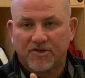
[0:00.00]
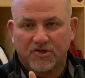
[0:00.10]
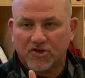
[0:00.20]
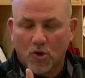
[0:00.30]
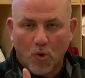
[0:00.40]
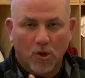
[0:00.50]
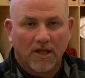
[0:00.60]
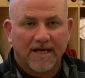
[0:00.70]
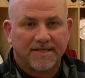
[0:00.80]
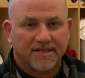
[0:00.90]
just
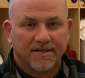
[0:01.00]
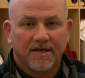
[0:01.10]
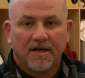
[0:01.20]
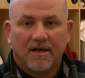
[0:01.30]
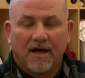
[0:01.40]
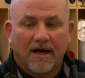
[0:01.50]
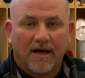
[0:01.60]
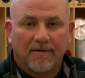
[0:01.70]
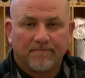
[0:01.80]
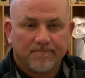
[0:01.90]
correlates and
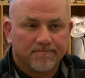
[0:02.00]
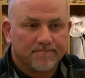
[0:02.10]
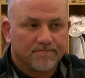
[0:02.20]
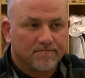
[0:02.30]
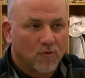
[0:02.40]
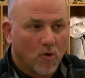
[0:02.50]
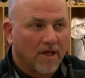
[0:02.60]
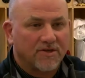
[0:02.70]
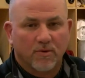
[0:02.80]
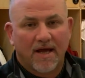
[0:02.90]
uh,
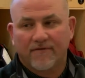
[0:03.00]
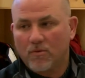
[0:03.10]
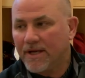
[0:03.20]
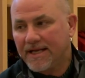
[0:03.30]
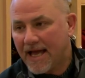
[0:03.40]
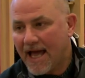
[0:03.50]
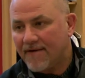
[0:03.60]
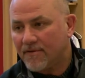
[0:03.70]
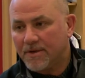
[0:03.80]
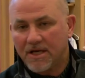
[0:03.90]
correlates with every win you
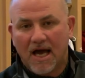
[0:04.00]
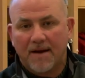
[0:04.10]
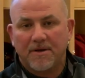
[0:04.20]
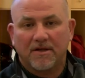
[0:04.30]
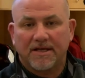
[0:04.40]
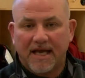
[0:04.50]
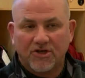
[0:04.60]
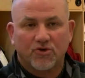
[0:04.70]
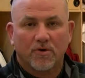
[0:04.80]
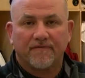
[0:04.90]
have. I mean, you got to be able to get
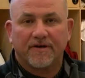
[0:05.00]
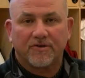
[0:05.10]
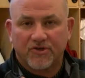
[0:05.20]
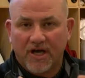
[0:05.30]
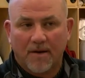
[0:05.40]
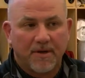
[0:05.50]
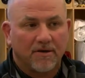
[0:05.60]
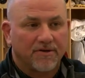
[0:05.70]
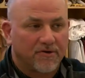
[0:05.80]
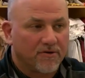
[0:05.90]
short fields. You got to be
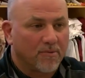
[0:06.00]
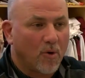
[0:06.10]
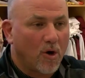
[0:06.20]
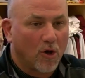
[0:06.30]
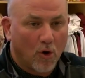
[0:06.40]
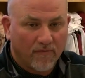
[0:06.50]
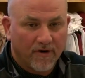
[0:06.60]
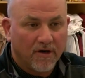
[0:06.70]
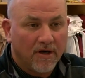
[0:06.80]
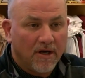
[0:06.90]
able to turn the ball
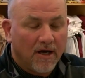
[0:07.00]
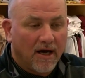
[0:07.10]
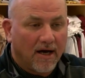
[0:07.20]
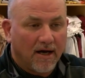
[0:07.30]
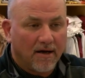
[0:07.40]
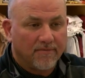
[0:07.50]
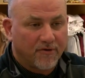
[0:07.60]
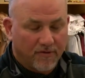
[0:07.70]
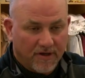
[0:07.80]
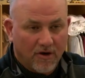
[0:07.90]
over, uh,
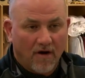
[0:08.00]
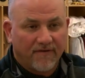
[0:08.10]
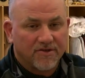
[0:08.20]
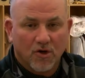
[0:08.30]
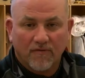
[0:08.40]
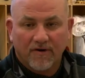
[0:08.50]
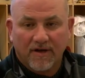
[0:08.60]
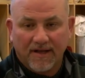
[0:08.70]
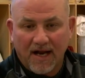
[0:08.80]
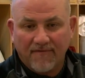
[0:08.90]
turn the offense over,
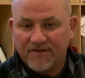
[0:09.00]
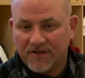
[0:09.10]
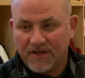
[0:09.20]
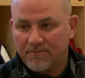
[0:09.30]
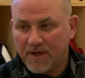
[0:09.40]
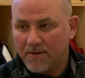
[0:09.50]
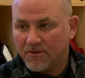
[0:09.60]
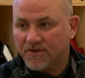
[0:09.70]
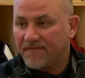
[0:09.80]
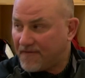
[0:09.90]
and then obviously be able
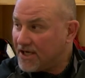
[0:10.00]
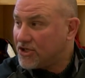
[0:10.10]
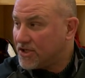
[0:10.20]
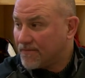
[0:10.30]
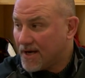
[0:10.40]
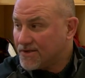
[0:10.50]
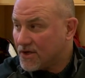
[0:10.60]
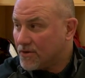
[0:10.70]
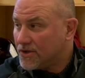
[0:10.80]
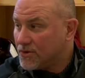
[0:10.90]
to finish in the red
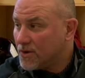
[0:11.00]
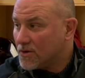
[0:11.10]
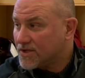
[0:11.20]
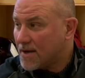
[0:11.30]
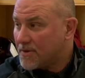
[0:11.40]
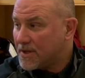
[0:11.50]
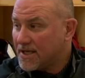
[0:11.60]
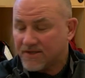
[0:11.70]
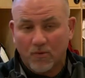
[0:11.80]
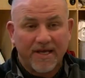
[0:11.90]
zone and do those type of
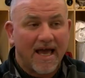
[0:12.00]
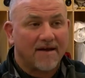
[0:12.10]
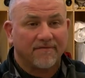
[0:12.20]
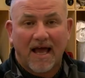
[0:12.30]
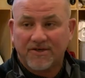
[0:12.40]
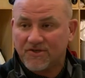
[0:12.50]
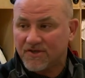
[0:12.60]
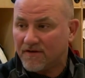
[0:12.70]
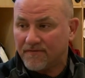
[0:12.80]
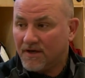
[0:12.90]
things. And we had flashes
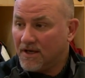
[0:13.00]
of